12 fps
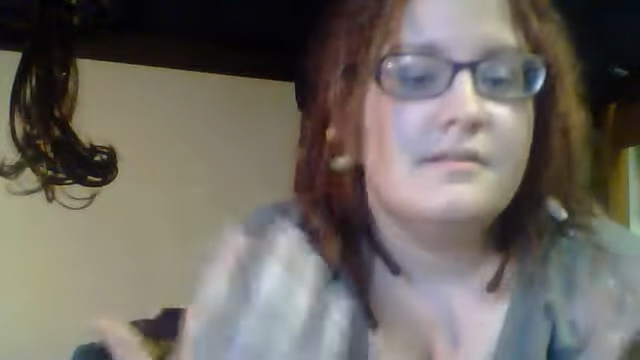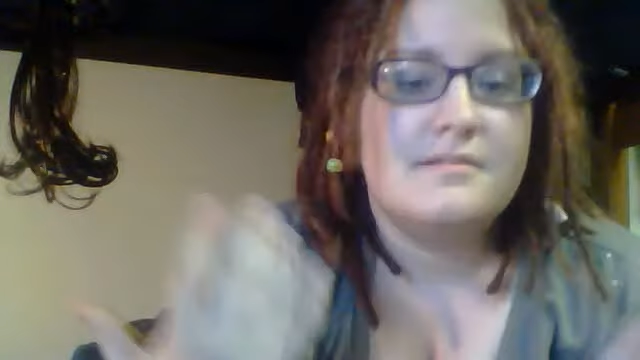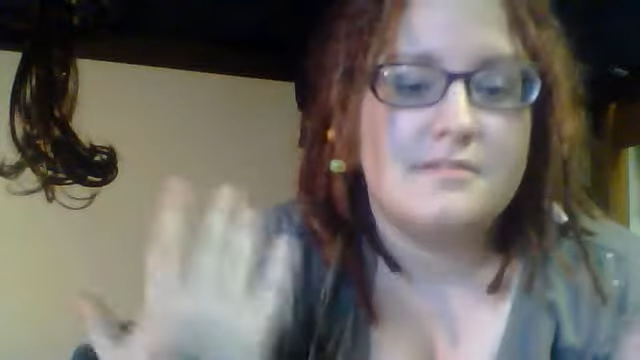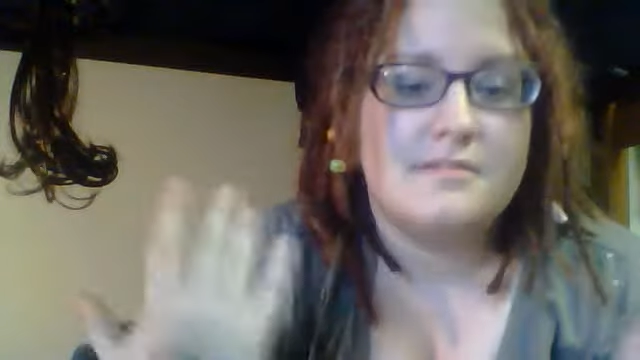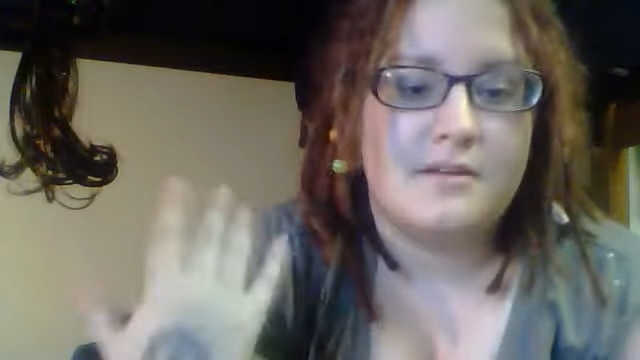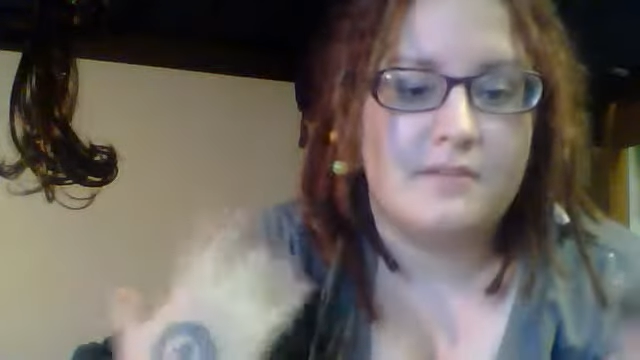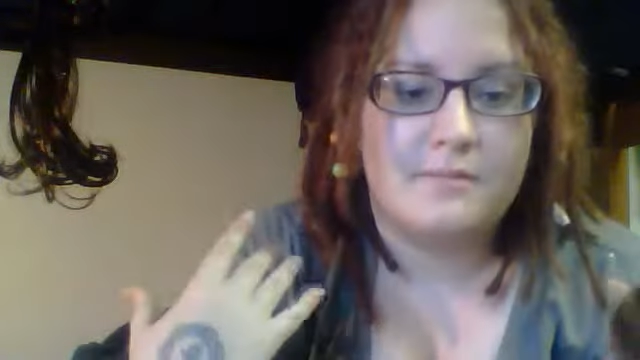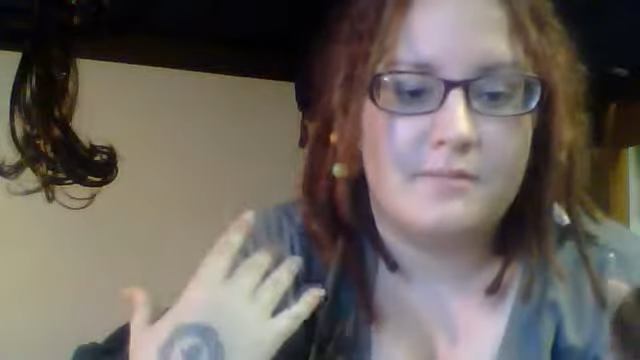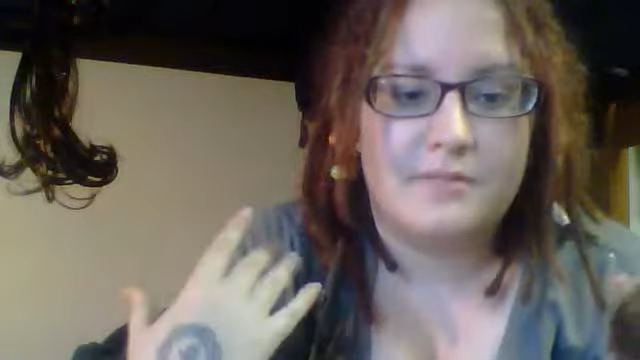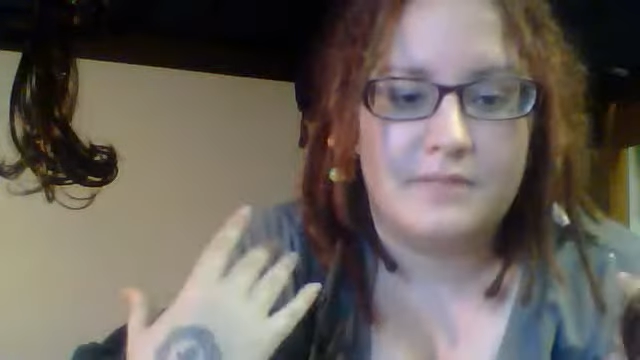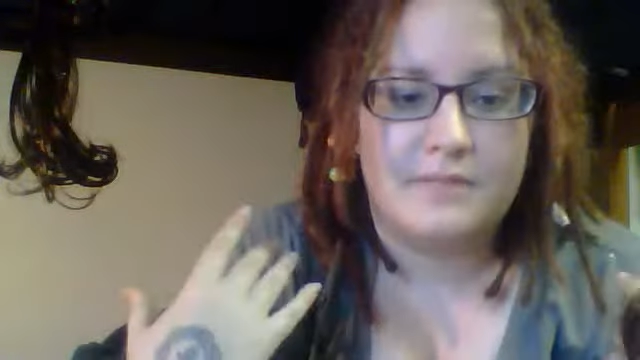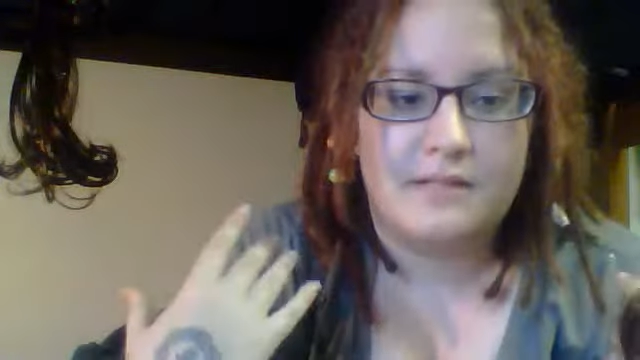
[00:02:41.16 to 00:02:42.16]
So I'm
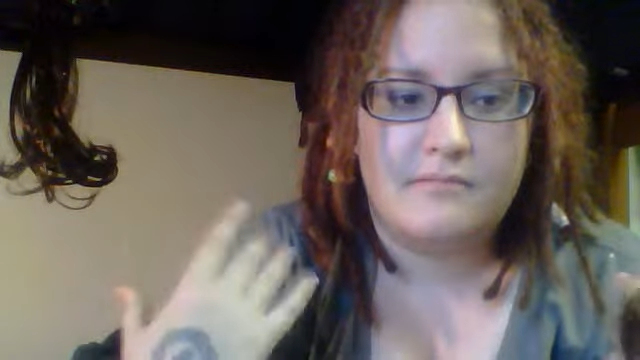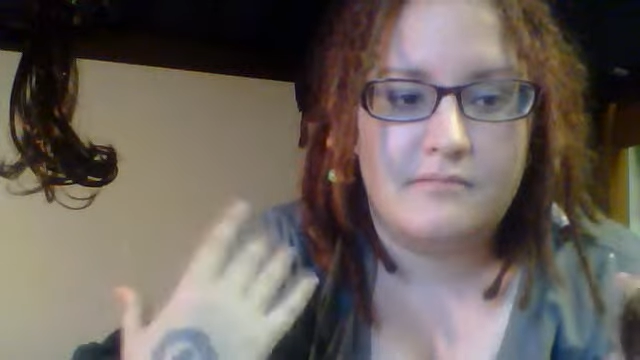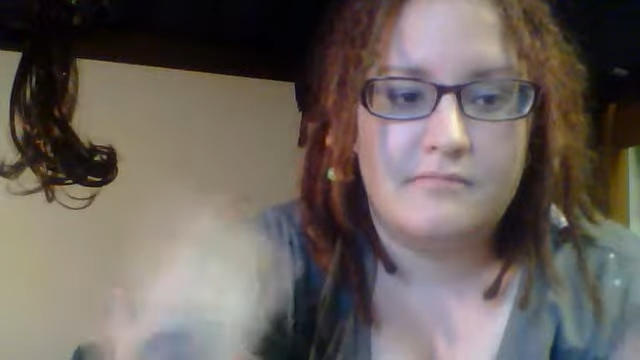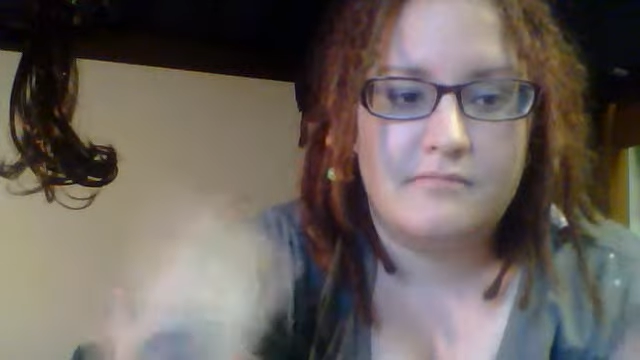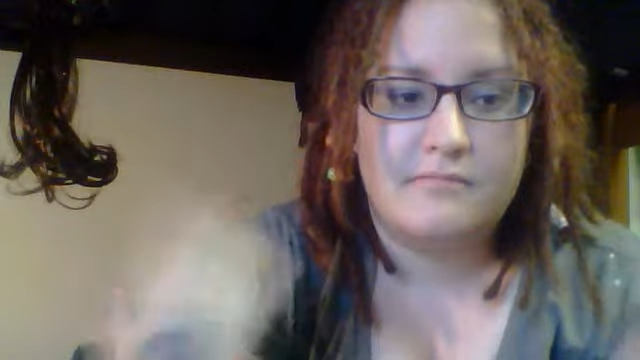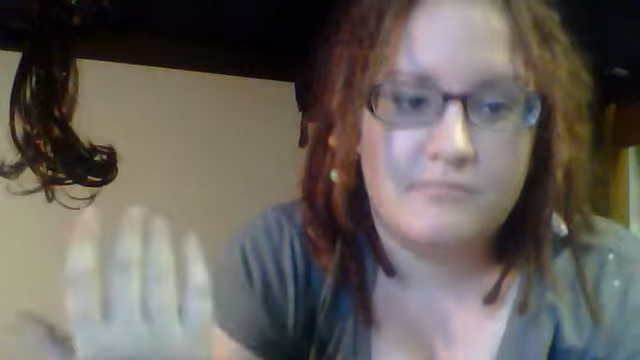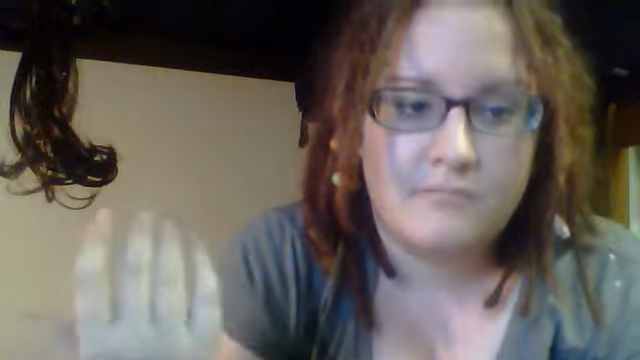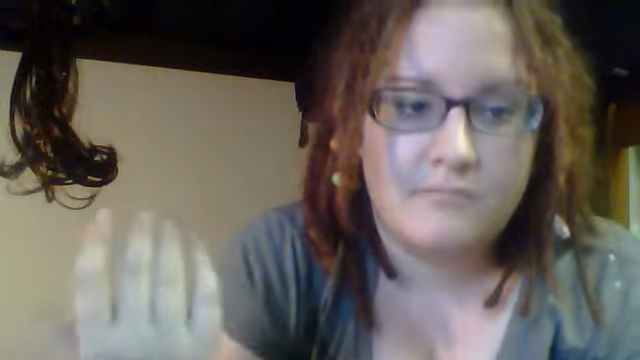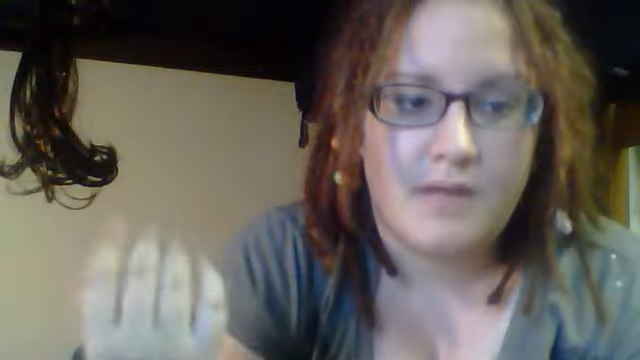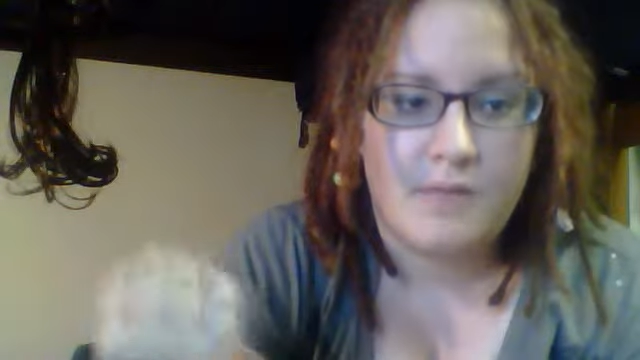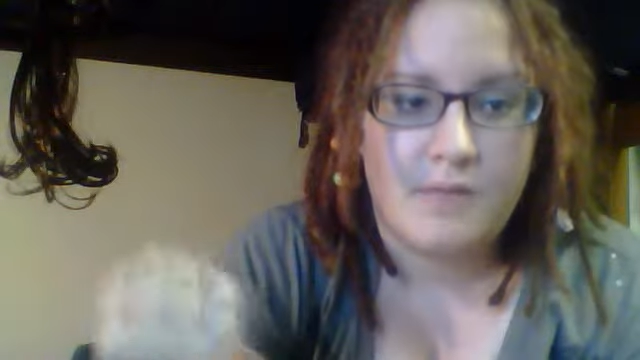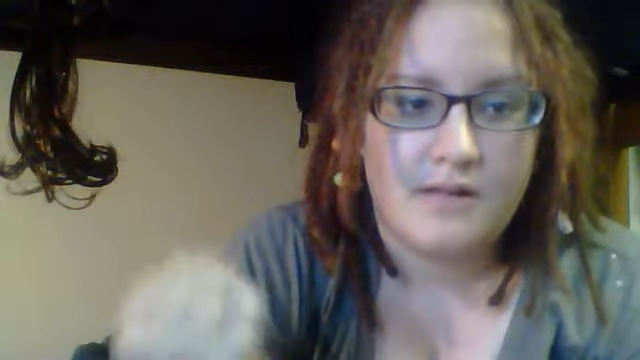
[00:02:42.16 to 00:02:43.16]

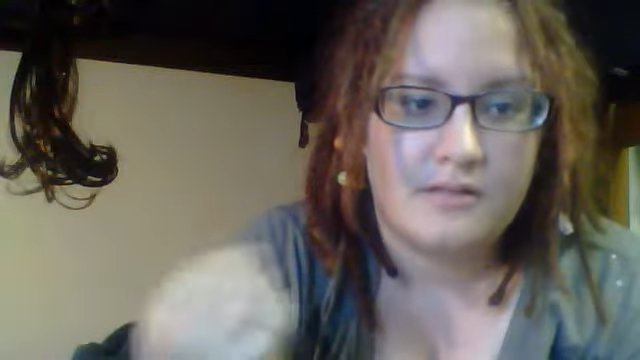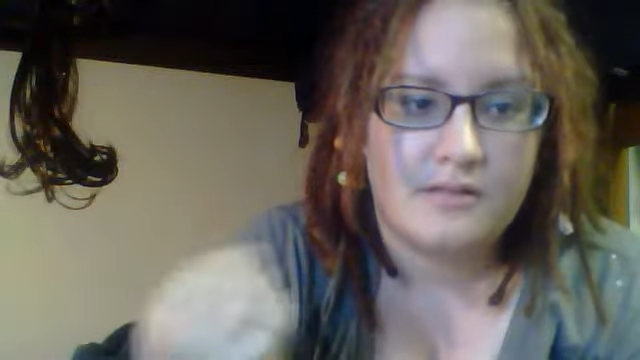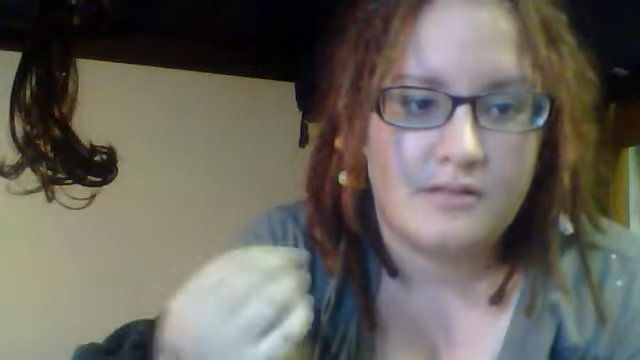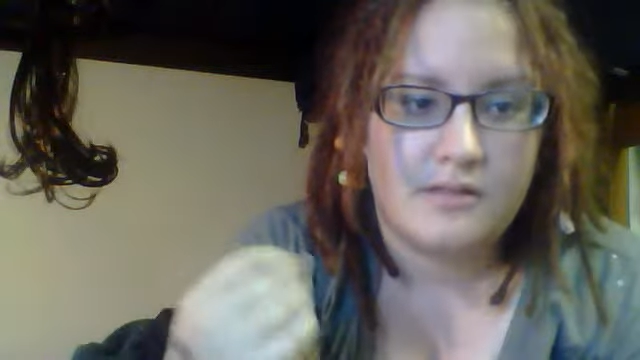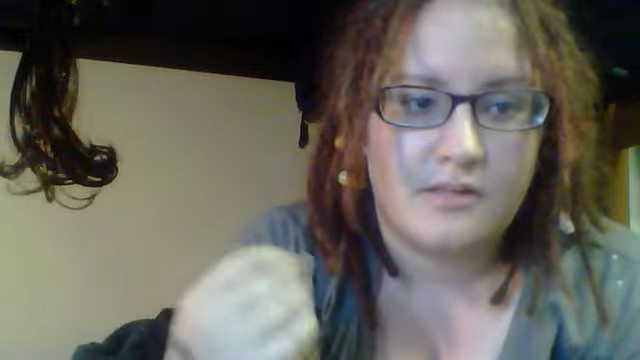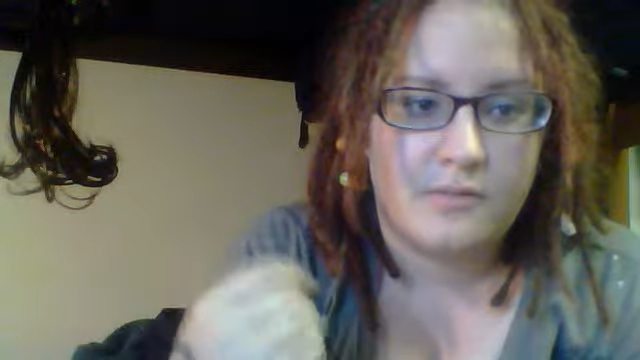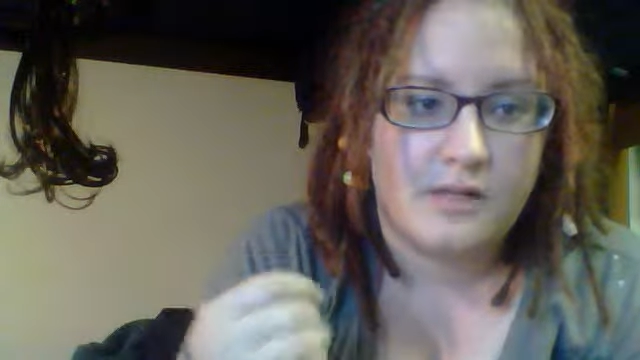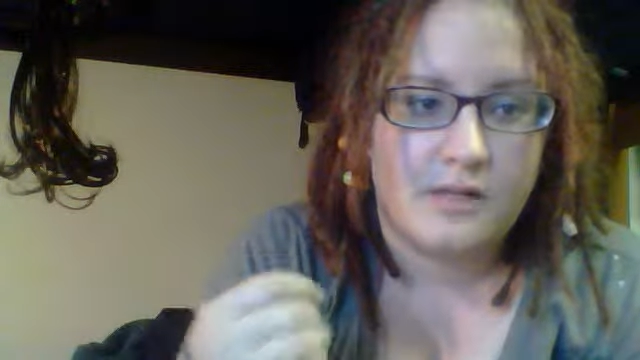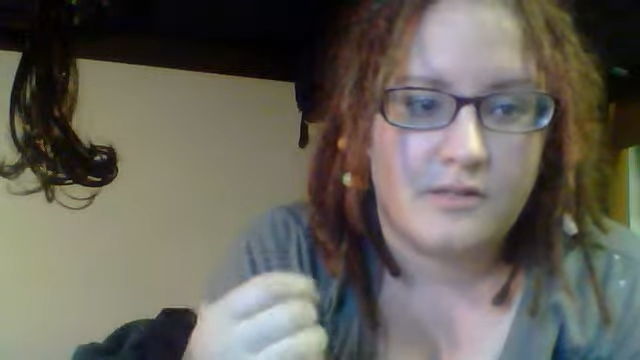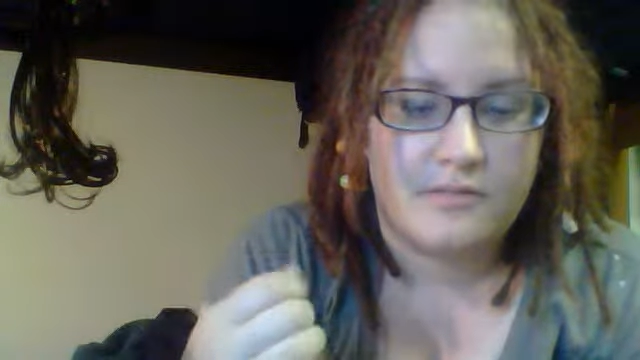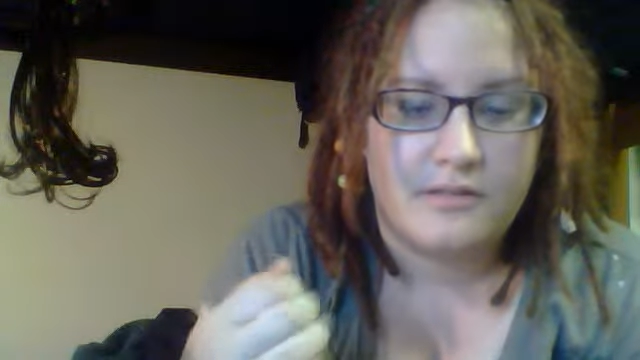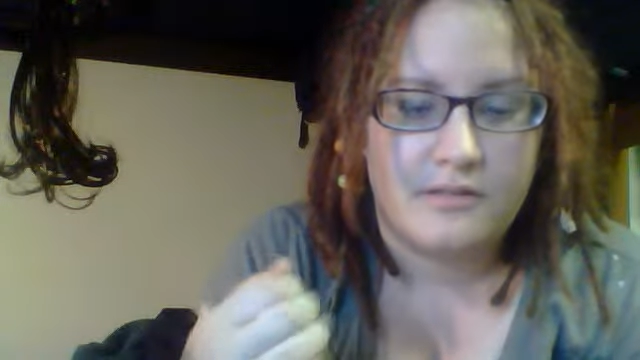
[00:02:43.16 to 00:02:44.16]
rounding 31
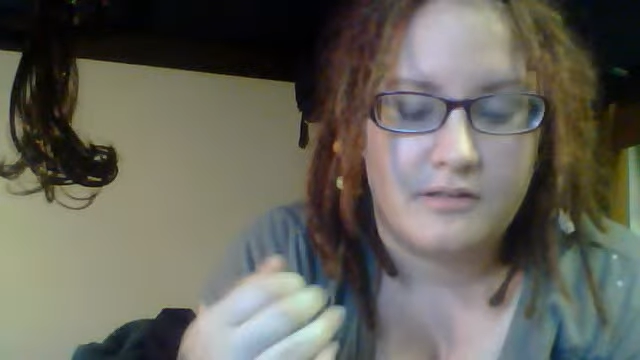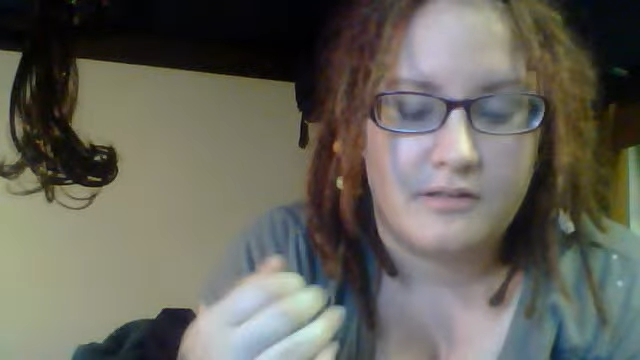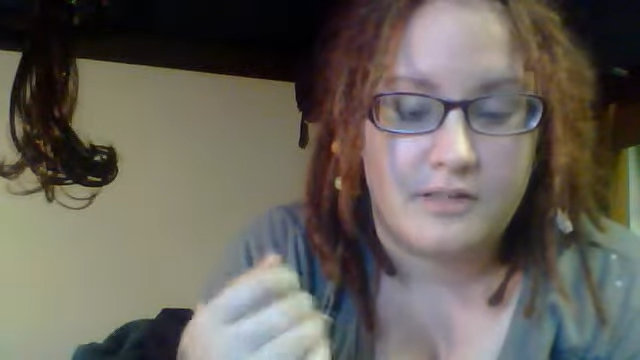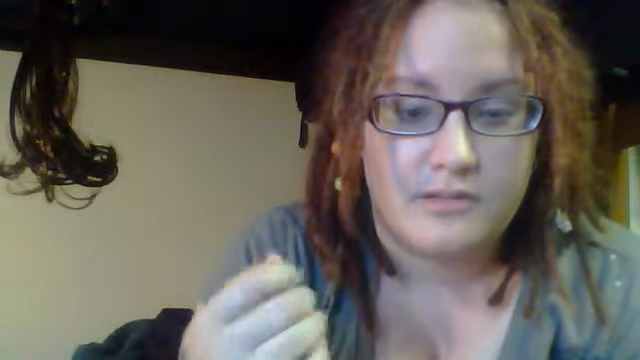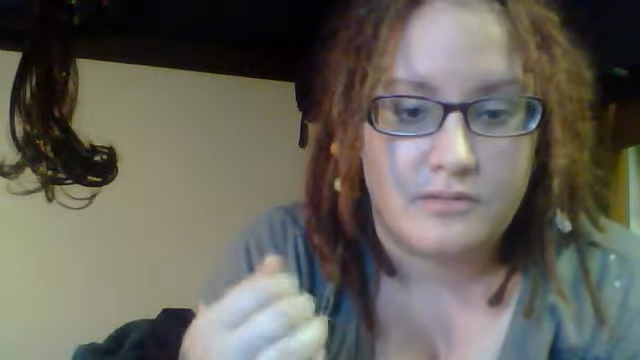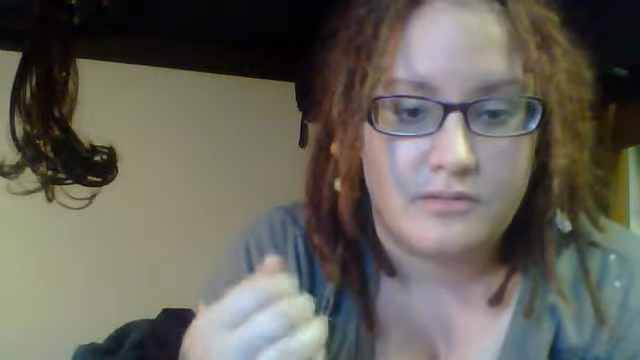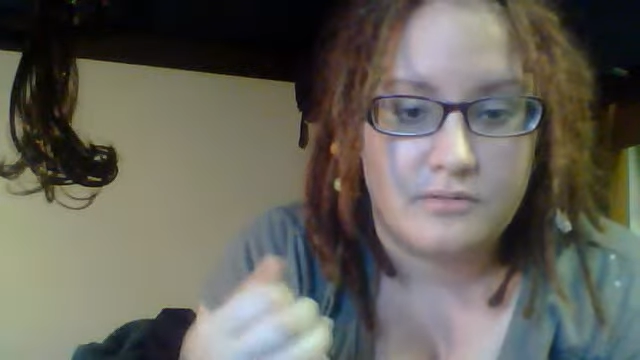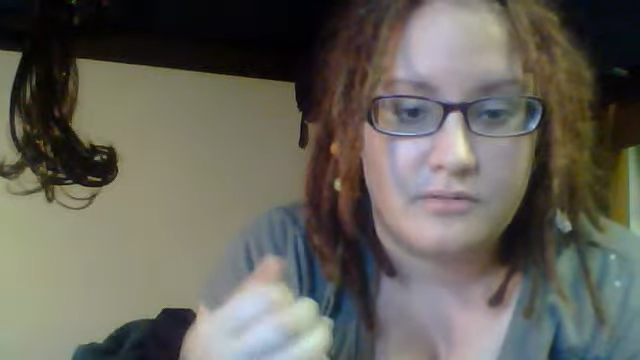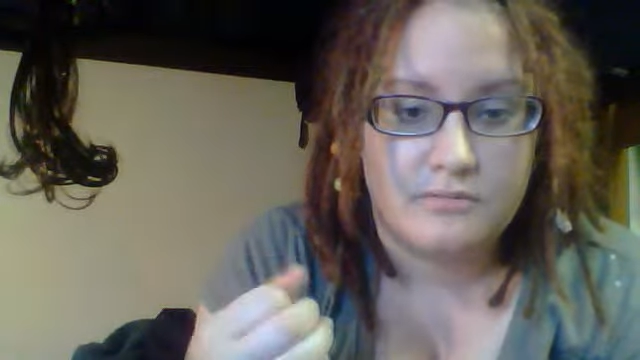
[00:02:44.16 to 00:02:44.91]
over to 32,